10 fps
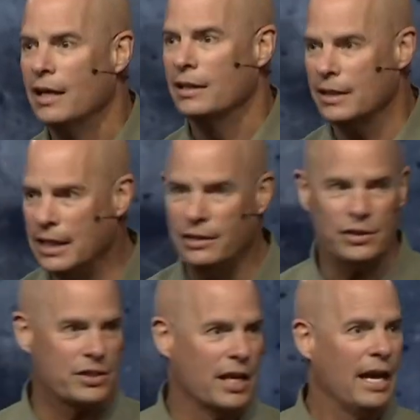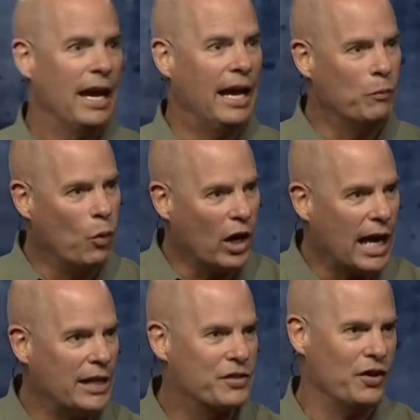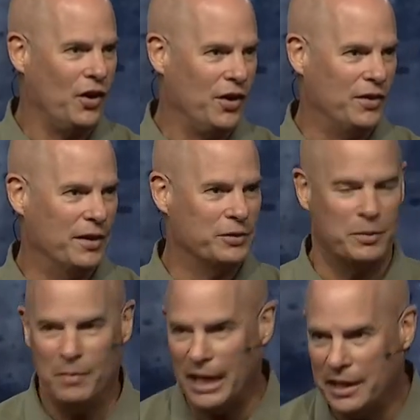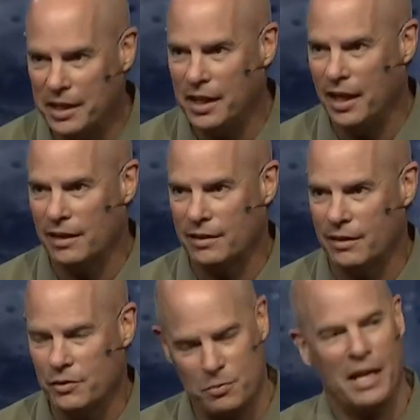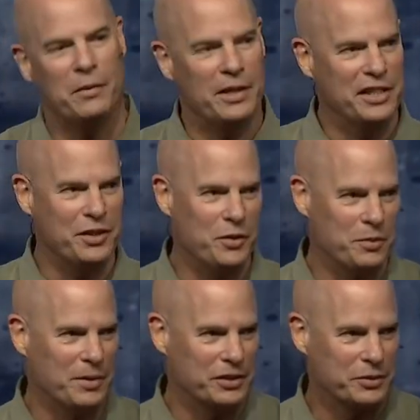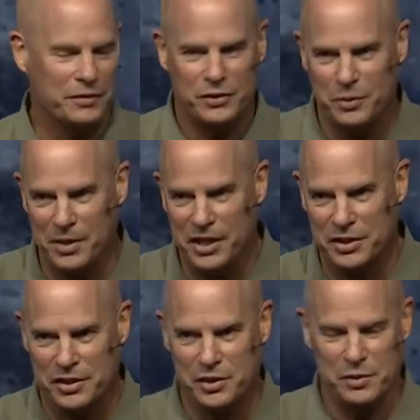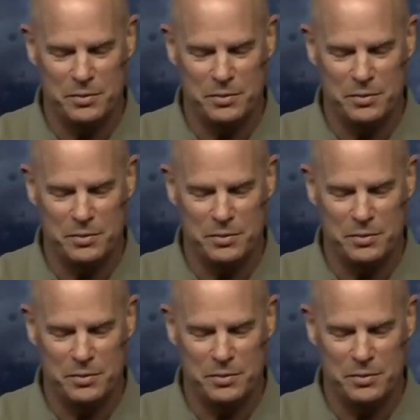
leaders. And what I saw, I was reminded again. I was reminded why I did youth ministry for so many years because it's